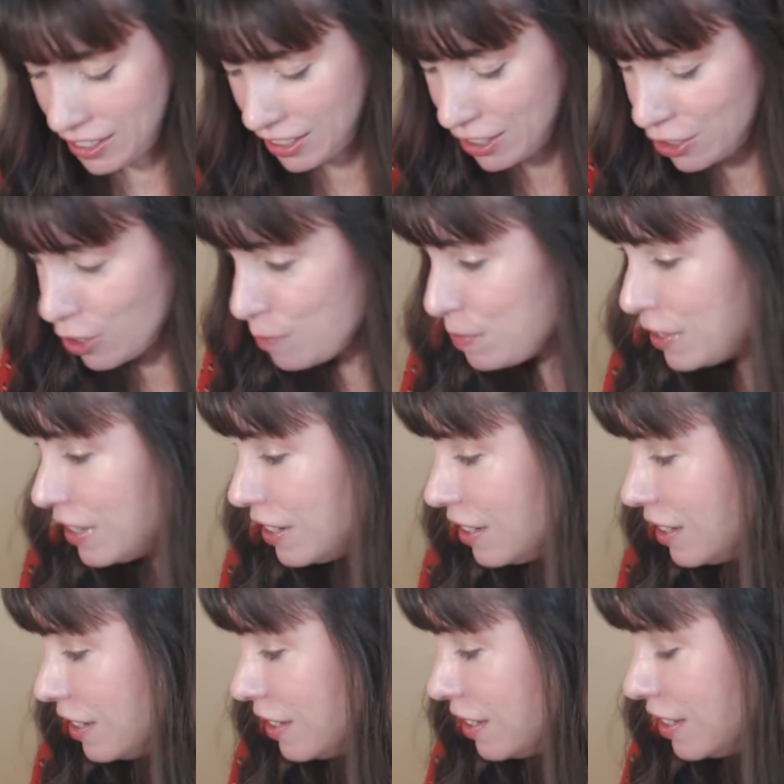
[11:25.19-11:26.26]
let's open it.
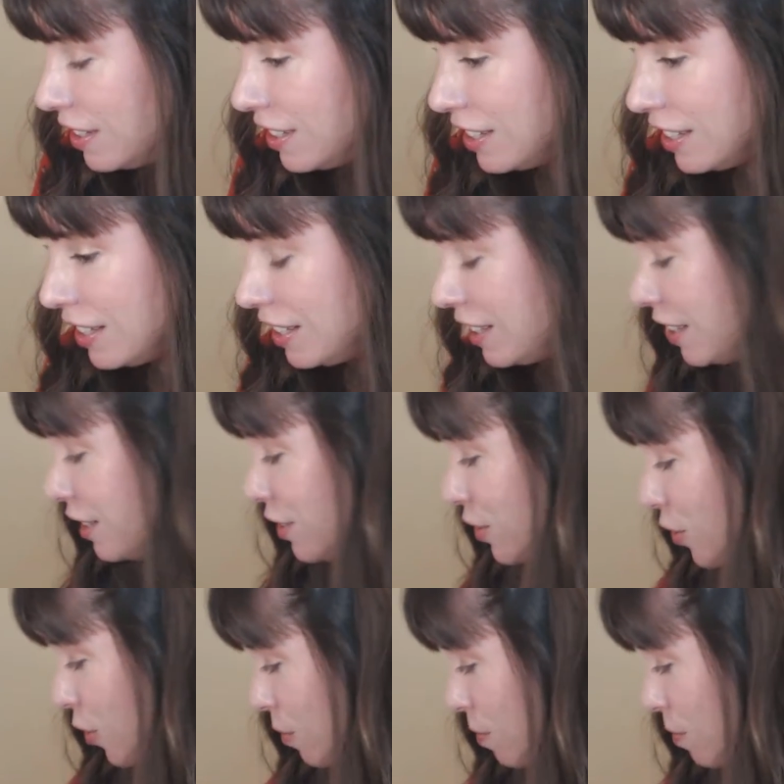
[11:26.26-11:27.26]
Let's